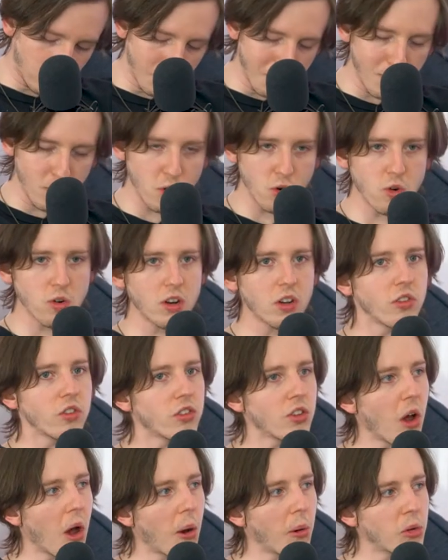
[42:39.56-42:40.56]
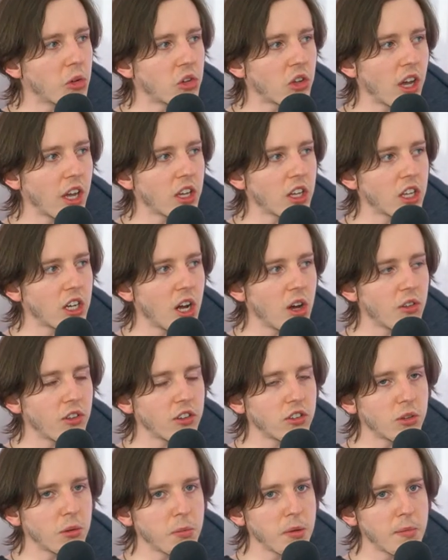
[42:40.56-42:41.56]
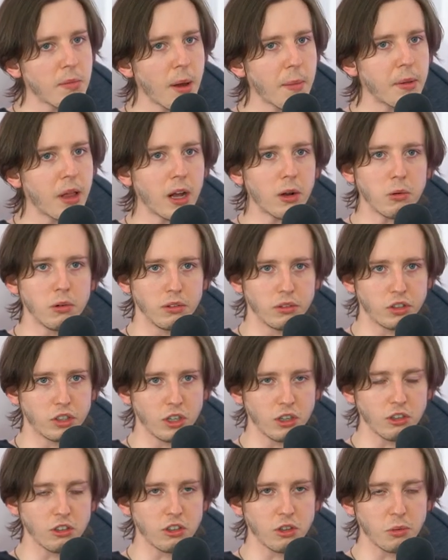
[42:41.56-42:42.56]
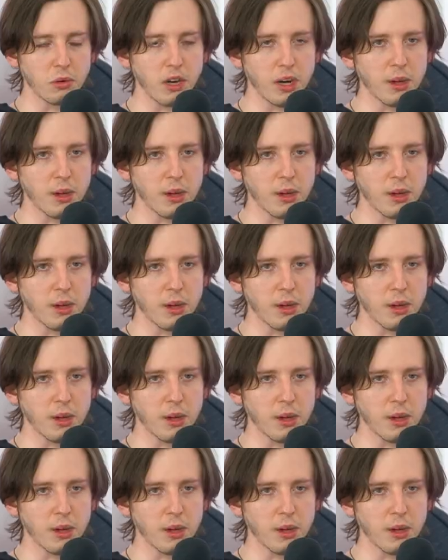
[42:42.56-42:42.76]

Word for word: the moon, and so I was like, you know, this will be my Black Wolf shirt until we're